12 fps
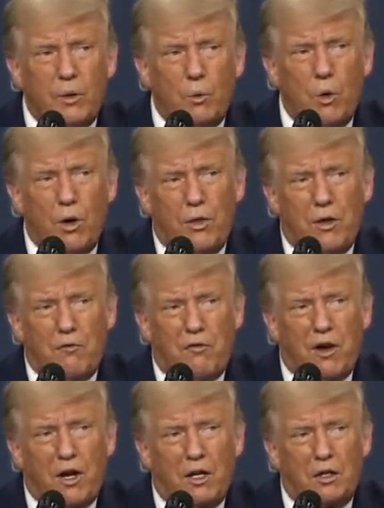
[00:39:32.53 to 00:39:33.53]
Where they
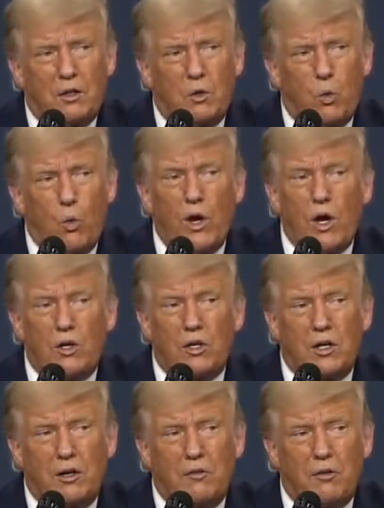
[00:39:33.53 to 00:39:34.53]
failed, we are
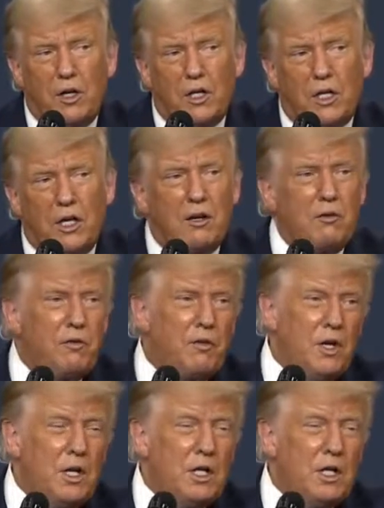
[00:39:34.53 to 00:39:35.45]
delivering to give